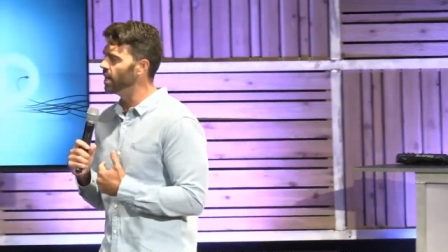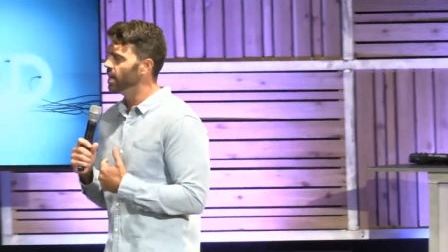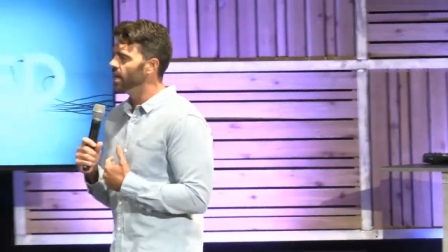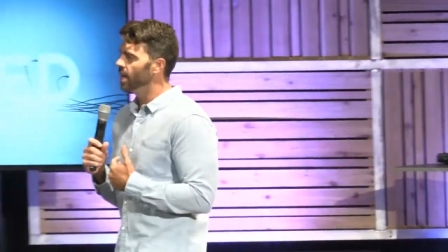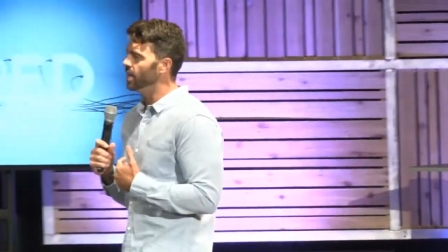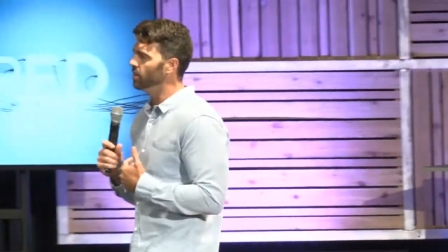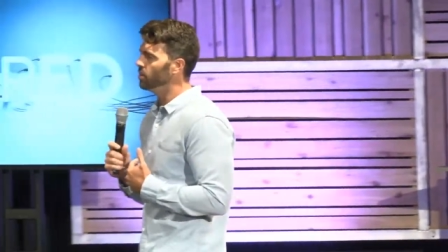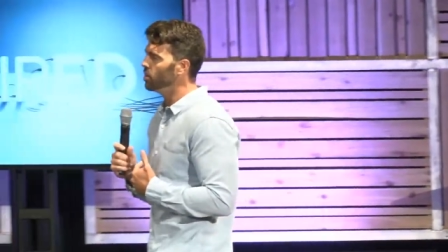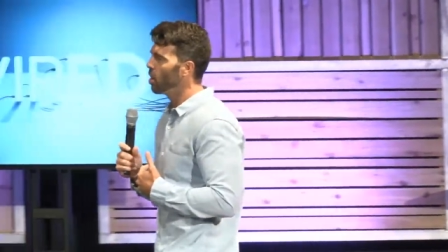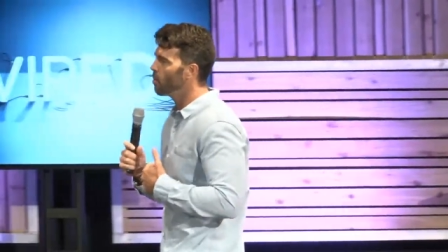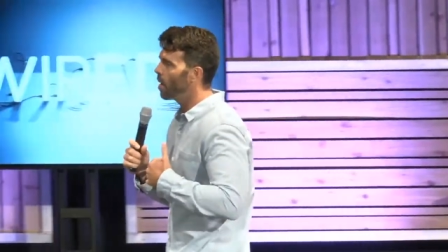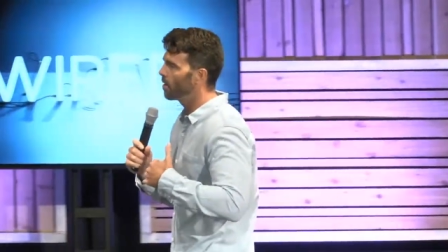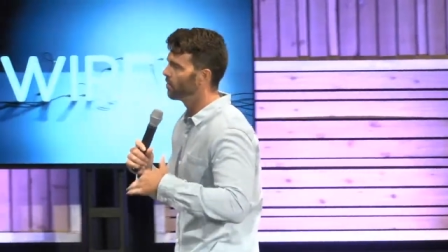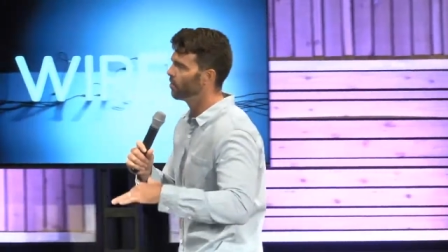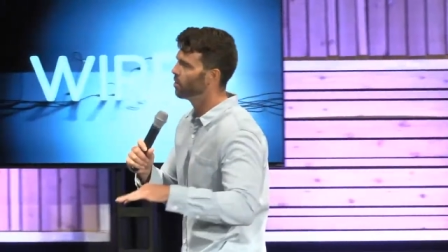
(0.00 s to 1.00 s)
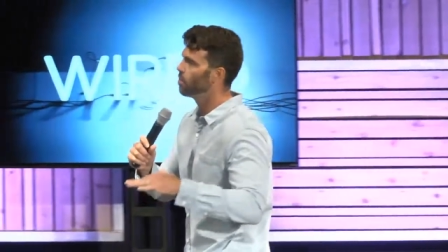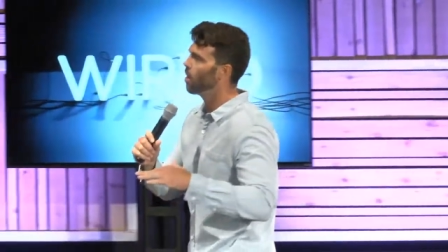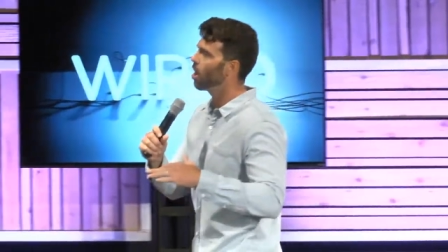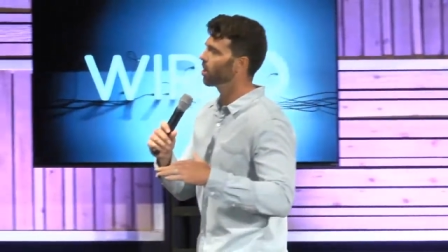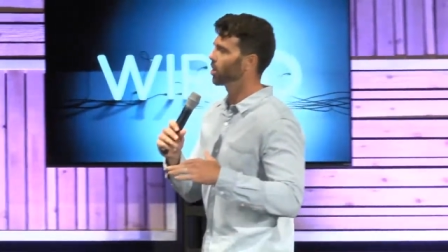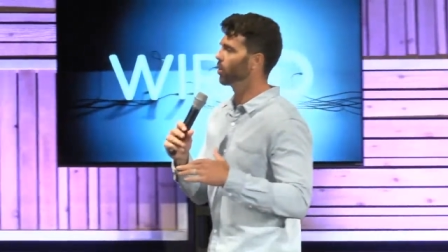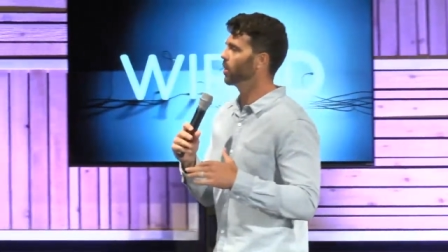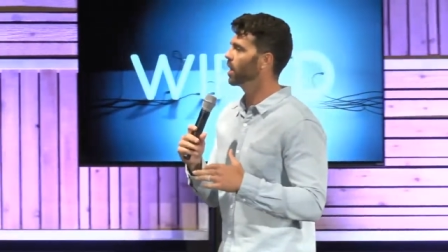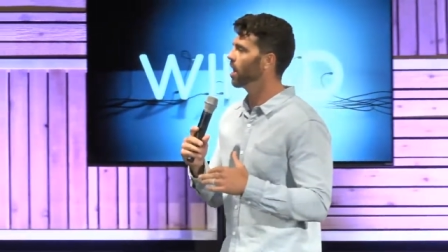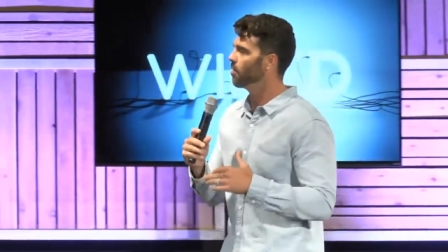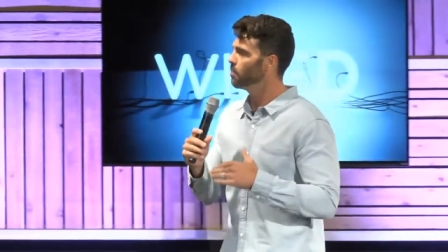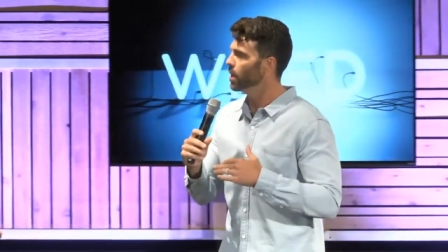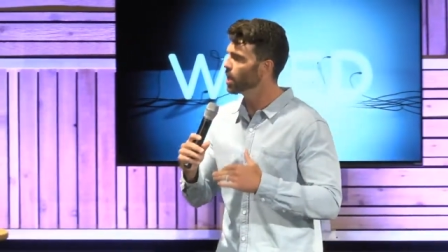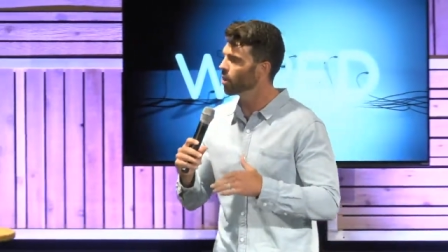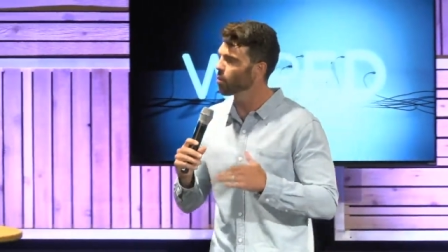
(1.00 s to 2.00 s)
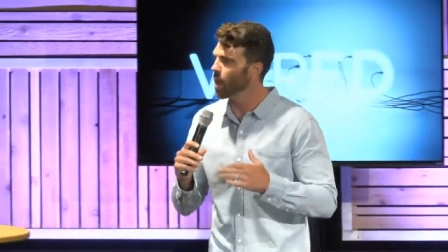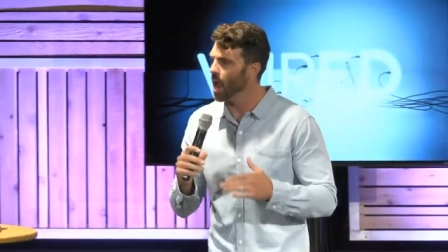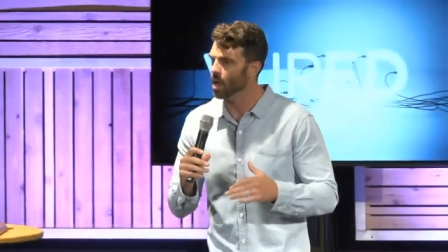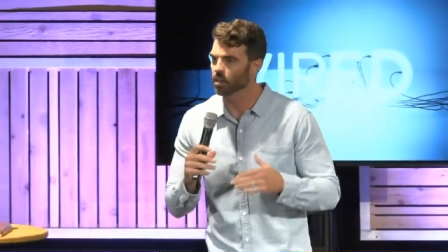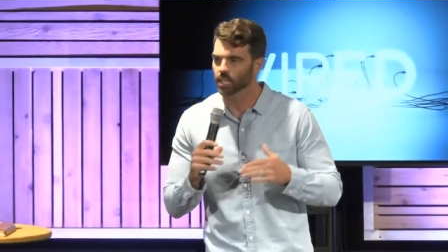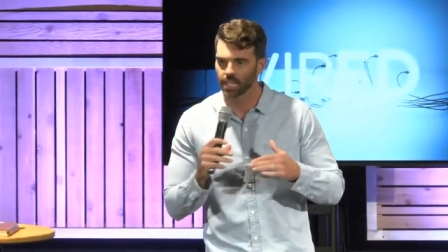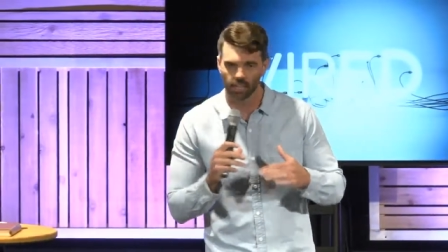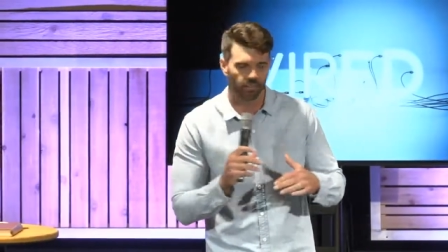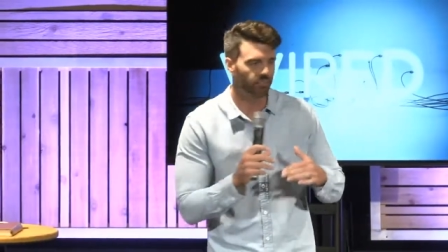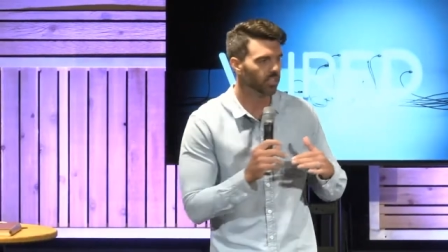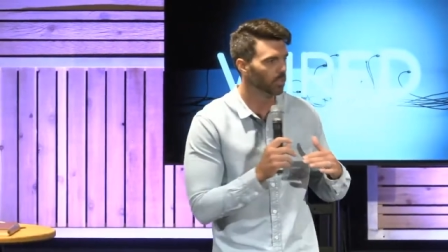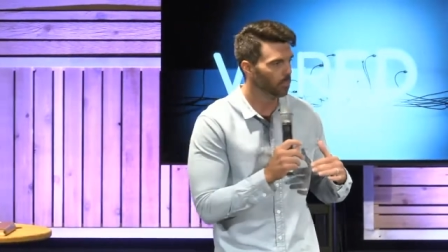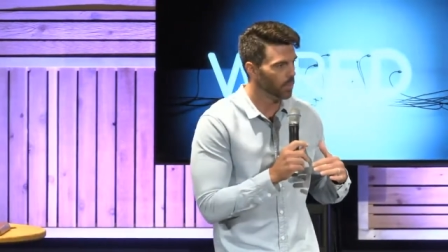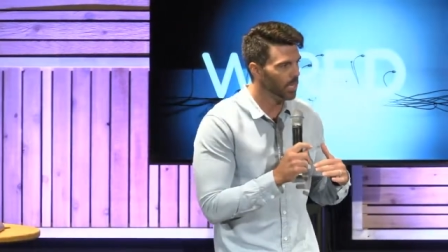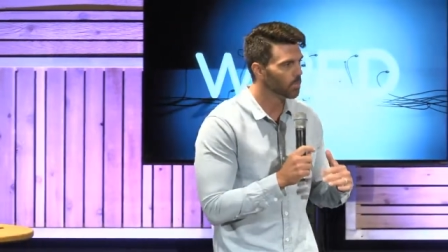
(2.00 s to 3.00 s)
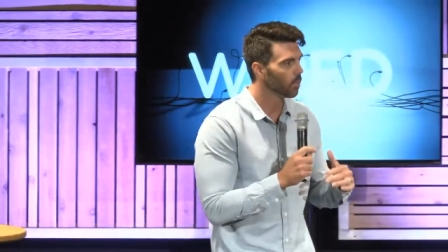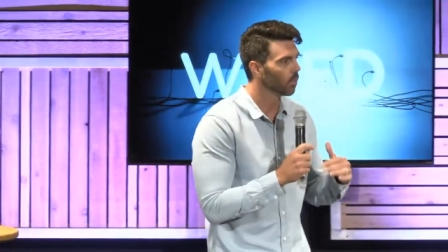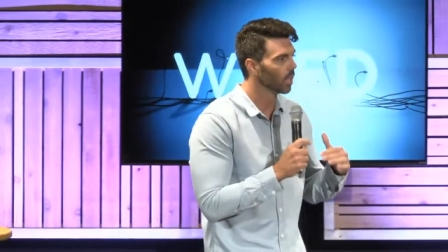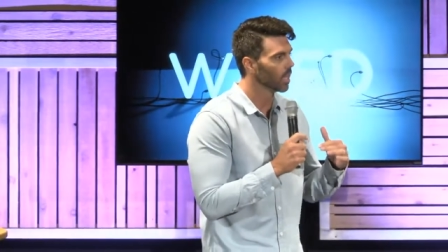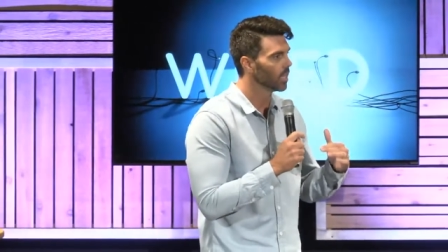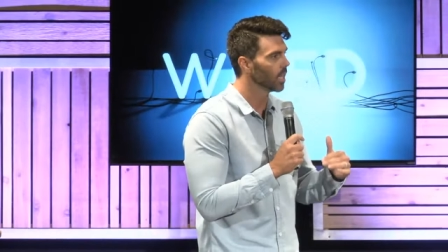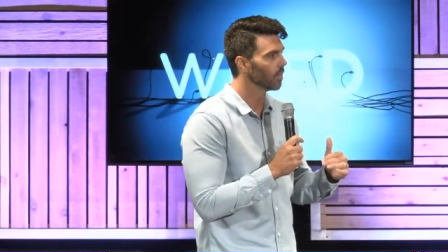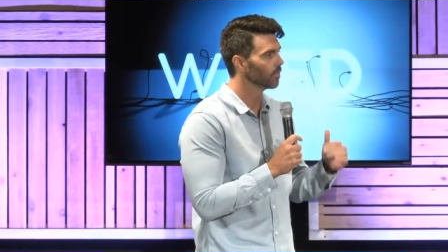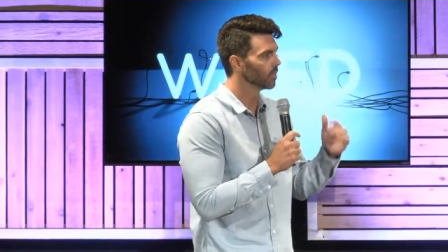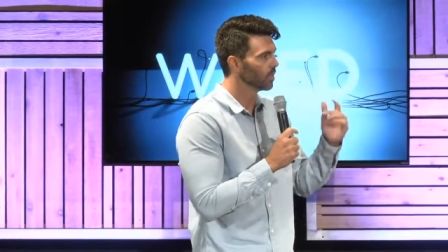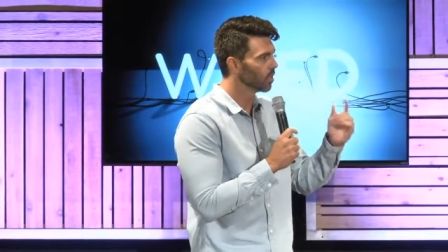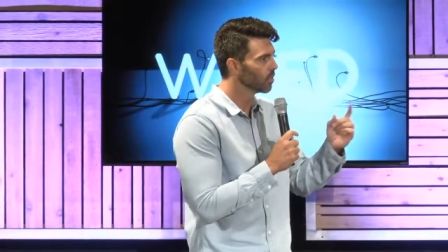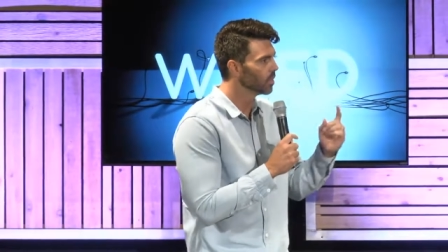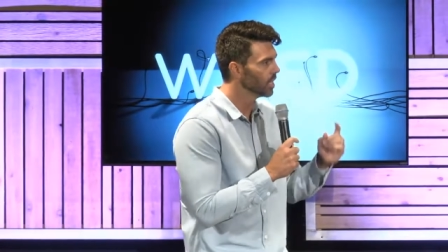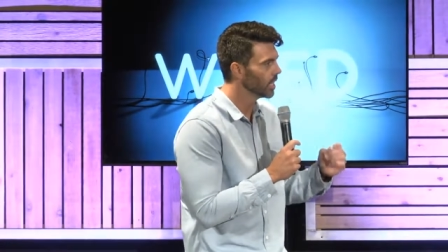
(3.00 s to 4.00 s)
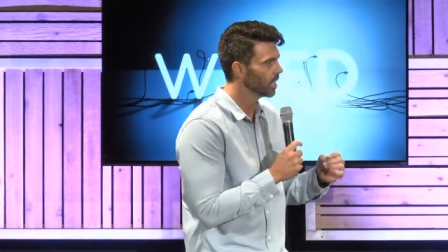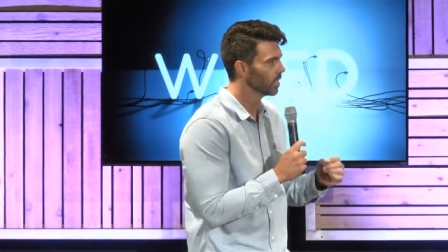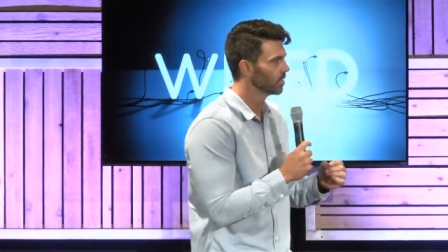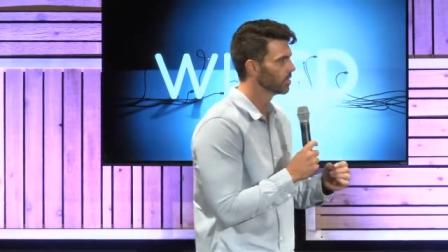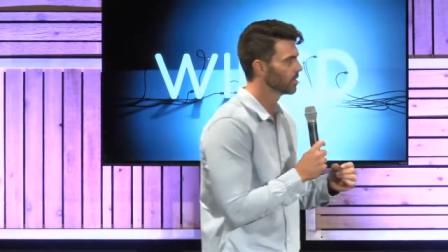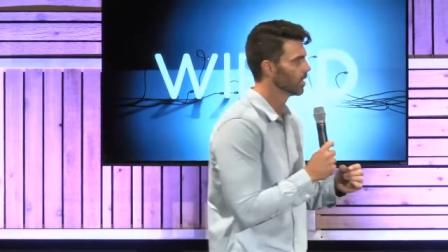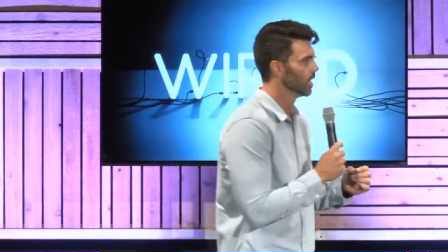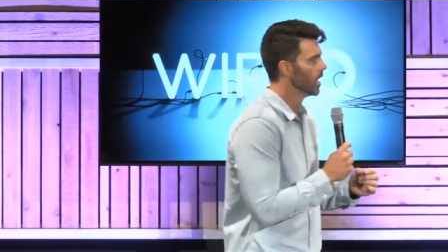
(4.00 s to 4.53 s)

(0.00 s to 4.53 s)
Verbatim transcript: and you know my football career, I've been around gifted people enough to know this.